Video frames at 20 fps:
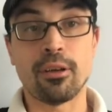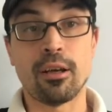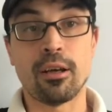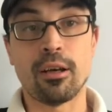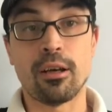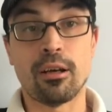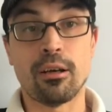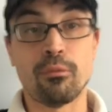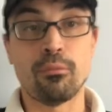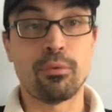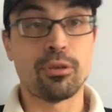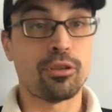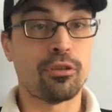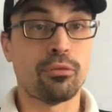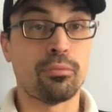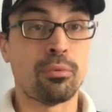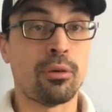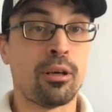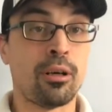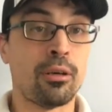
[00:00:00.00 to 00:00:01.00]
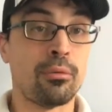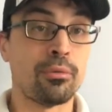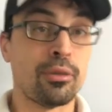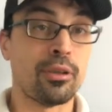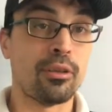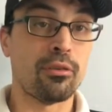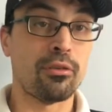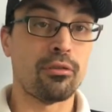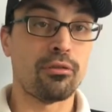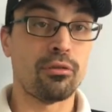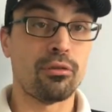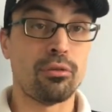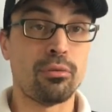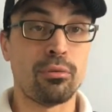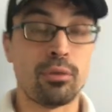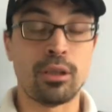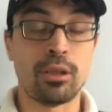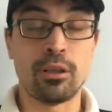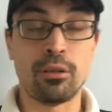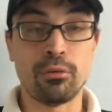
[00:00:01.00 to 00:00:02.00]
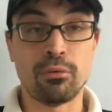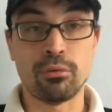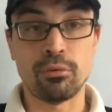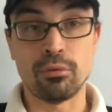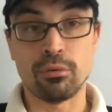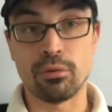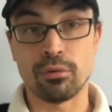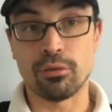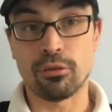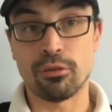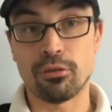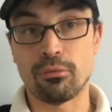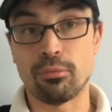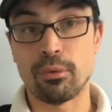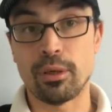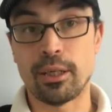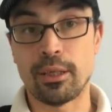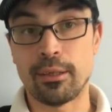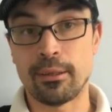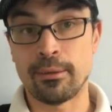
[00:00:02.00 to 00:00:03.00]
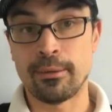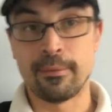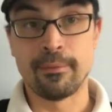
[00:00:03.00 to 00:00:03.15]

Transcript: um, which is what I will need to do in August when